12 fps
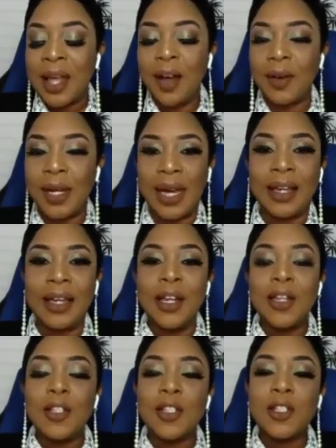Okay,
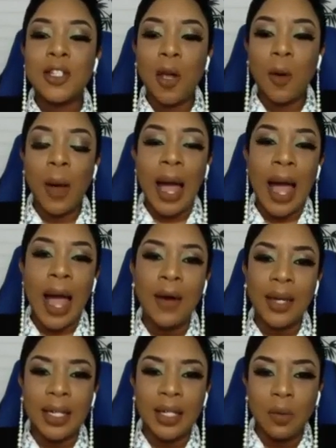so how
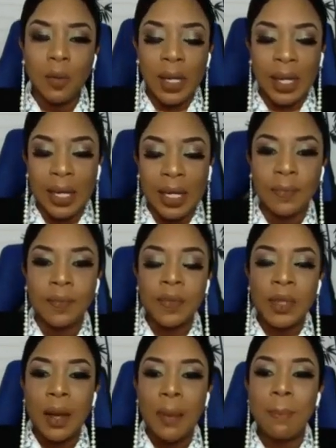can we
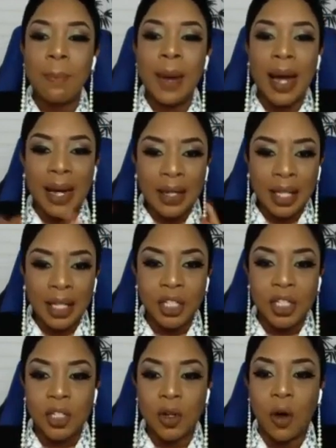
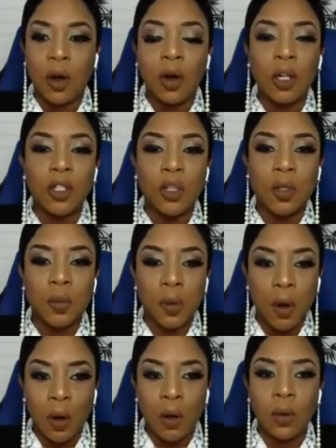manage or
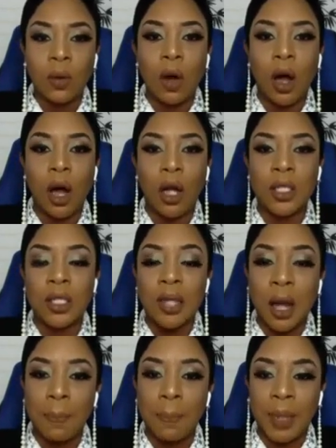control or
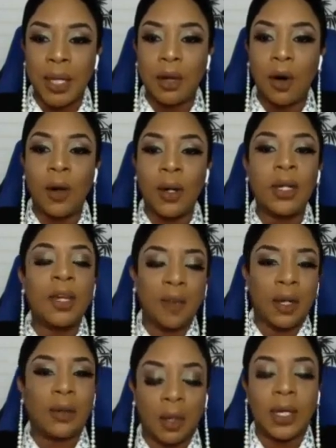stop being, or
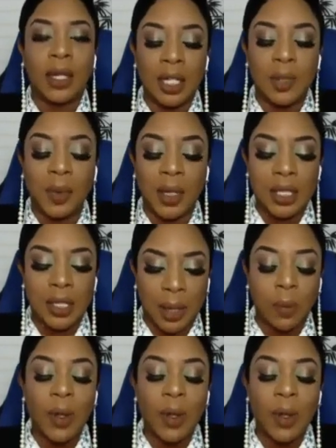even, okay, let's put it this way.